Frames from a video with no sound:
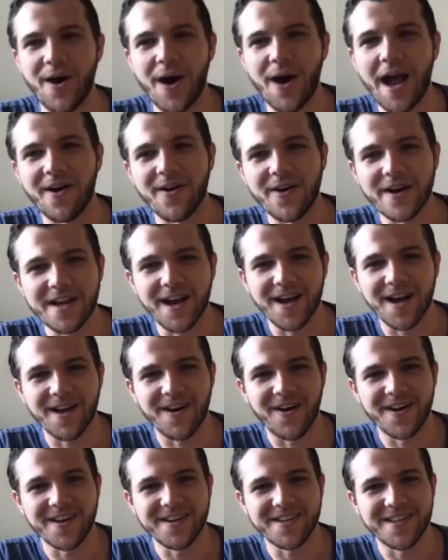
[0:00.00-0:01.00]
how I got
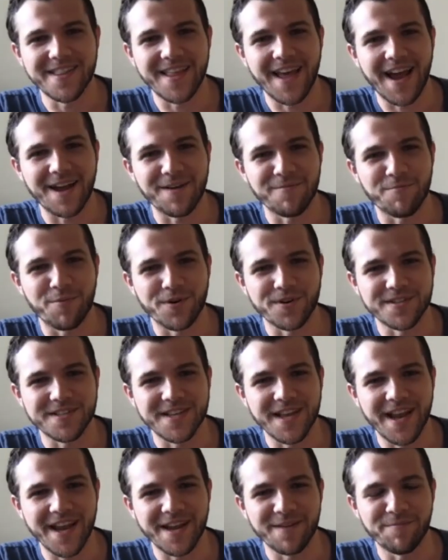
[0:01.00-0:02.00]
onto that per
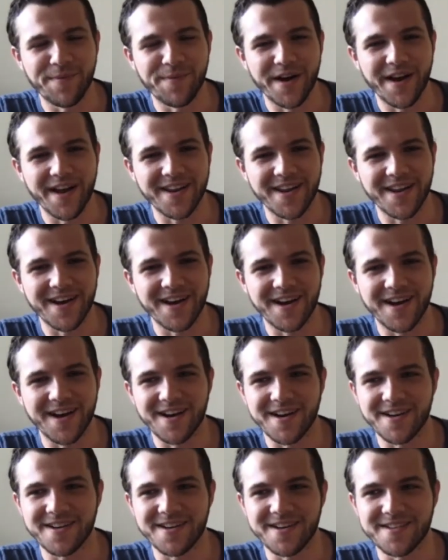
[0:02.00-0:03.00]
se, but
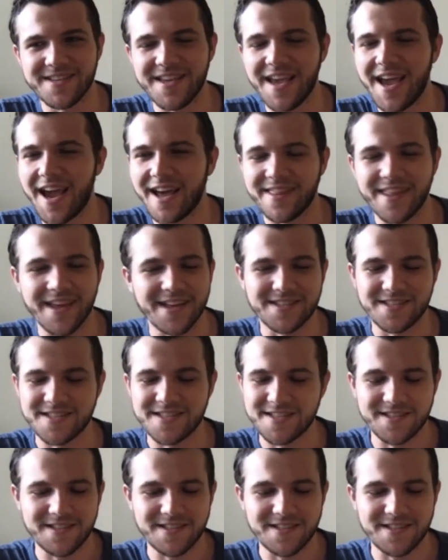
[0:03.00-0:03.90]
uh, yeah, that's, that's